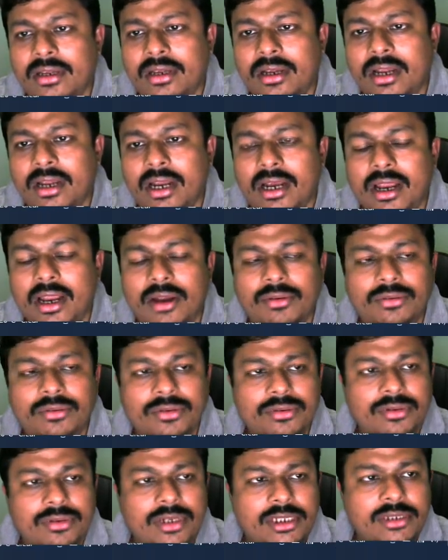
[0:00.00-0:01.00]
and how to
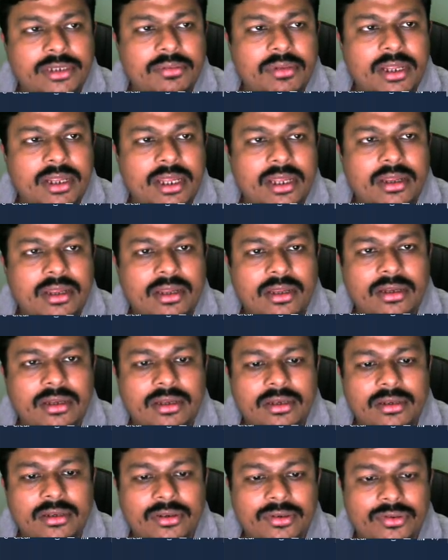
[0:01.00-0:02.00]
display
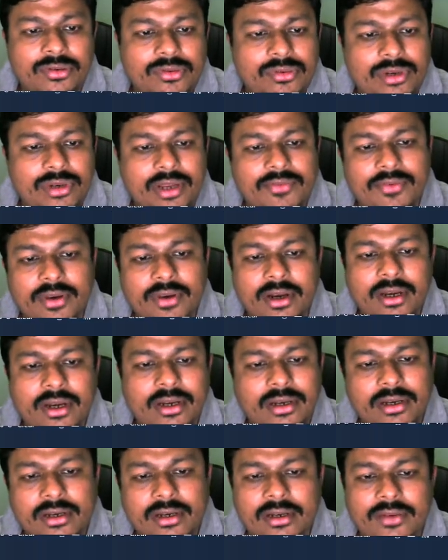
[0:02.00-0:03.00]
two different
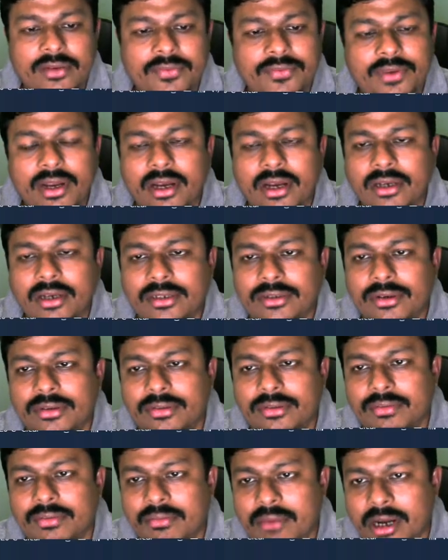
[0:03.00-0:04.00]
fields or
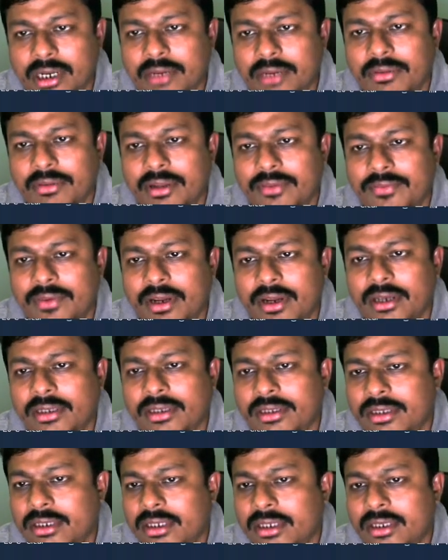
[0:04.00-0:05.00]
multiple
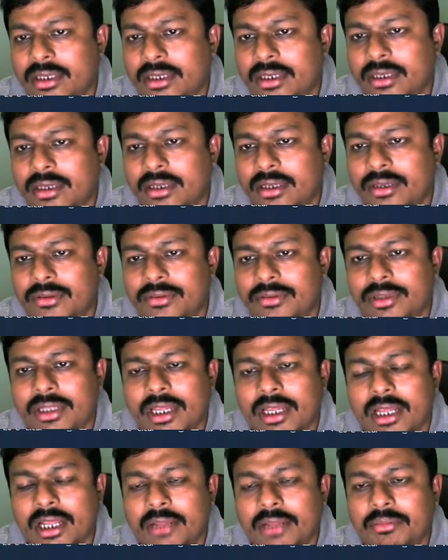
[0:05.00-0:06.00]
fields with the
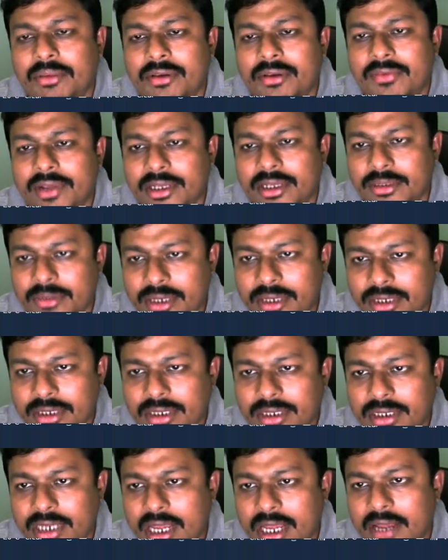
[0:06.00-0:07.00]
help of expression
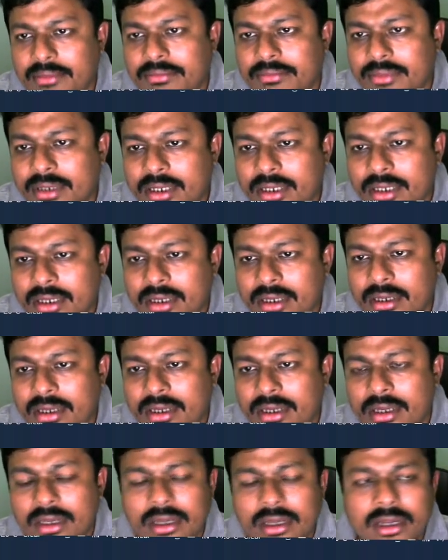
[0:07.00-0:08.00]
tab.
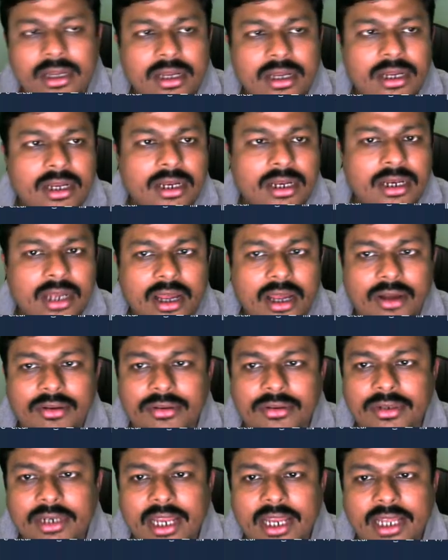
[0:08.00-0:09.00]
Now
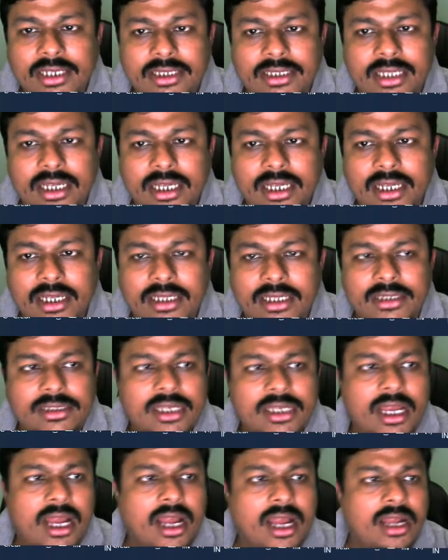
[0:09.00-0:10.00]
next thing is
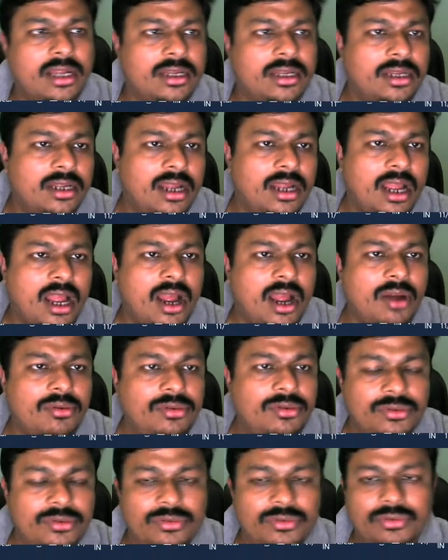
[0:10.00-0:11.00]
how
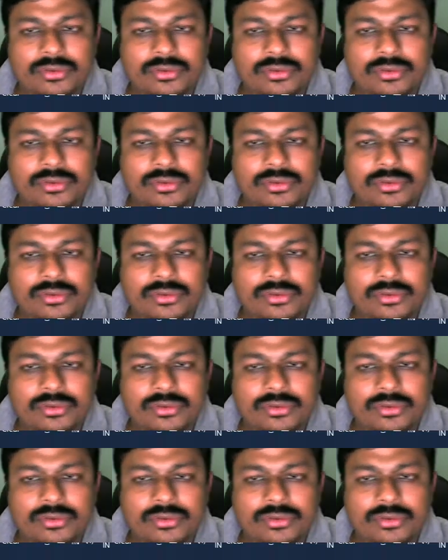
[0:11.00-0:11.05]
to